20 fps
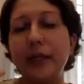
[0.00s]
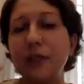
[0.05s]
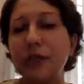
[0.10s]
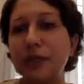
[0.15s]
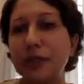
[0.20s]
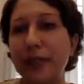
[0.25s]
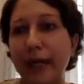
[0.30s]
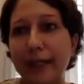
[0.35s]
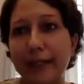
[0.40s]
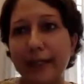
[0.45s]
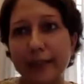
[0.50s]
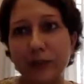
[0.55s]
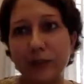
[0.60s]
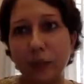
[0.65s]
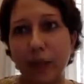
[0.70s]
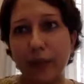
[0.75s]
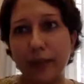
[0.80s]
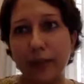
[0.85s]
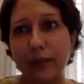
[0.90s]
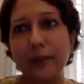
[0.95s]
So that is
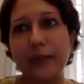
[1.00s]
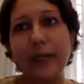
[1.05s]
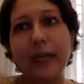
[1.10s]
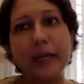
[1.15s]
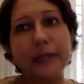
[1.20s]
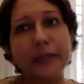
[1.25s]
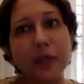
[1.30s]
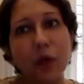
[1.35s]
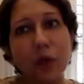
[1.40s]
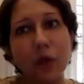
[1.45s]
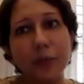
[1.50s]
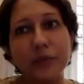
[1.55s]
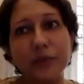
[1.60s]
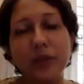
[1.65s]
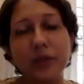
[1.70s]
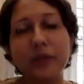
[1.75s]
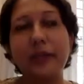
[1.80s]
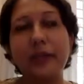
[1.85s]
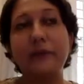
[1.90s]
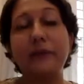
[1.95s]
one. The other
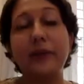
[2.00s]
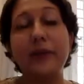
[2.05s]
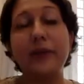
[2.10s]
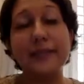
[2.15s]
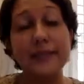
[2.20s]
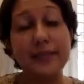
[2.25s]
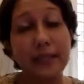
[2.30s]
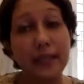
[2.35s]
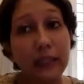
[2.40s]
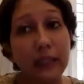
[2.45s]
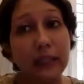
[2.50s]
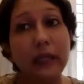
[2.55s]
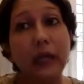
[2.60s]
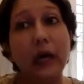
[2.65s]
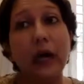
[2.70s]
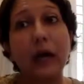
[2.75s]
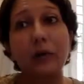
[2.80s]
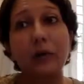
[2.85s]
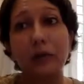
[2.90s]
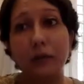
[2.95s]
option that we are seeing
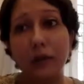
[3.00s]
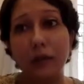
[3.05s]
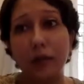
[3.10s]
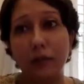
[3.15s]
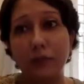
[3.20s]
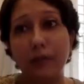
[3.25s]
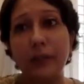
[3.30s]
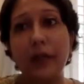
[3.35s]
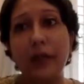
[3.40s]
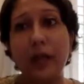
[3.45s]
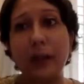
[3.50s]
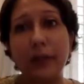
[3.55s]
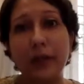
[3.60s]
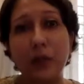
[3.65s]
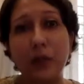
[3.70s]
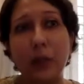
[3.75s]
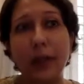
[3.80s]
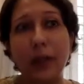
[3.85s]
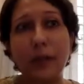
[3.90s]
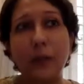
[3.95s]
now becoming
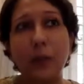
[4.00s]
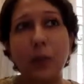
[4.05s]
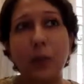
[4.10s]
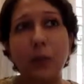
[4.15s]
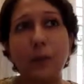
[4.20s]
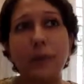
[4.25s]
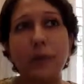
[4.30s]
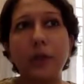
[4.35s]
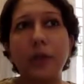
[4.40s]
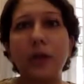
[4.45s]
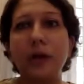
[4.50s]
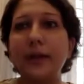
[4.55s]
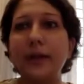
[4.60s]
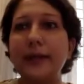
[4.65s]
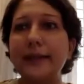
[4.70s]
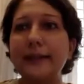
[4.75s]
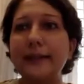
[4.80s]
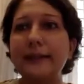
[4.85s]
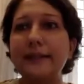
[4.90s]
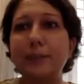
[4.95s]
quite popular
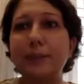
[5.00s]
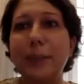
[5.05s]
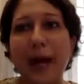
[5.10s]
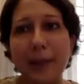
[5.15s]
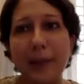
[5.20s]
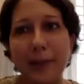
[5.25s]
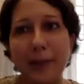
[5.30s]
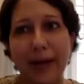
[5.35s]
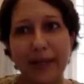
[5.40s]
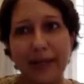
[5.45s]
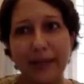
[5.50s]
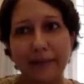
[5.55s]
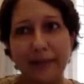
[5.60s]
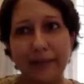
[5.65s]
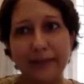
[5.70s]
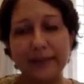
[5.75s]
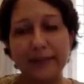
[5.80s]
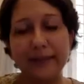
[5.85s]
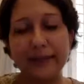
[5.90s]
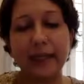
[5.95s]
is buyback
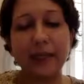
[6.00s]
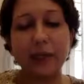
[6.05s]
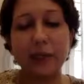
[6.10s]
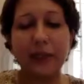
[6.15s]
events, right?